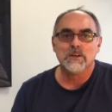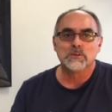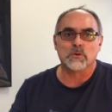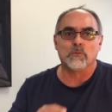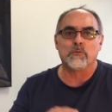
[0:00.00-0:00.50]

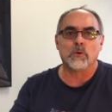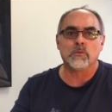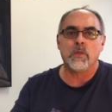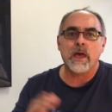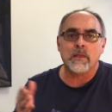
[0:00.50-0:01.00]
So
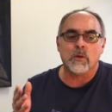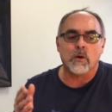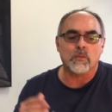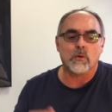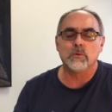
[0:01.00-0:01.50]
from then
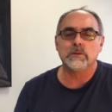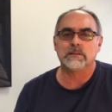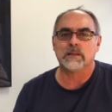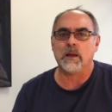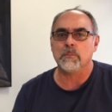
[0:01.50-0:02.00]
on, all the
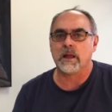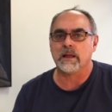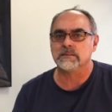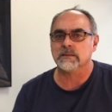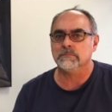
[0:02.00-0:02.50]
time I
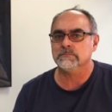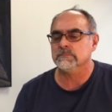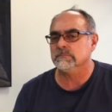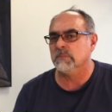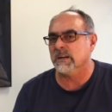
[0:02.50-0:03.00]
had
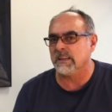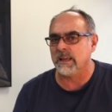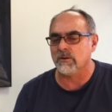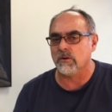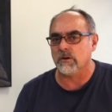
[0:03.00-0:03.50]
some
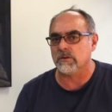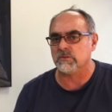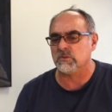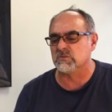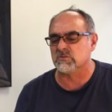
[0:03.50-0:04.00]
money or
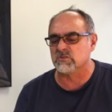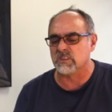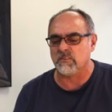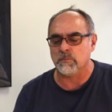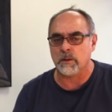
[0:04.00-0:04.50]
used to
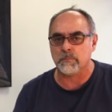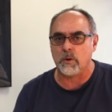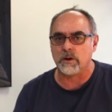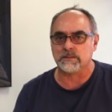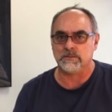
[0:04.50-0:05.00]
save my
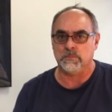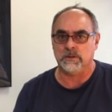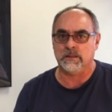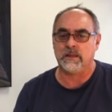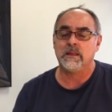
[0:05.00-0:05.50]
pocket
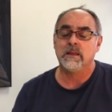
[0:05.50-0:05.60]
money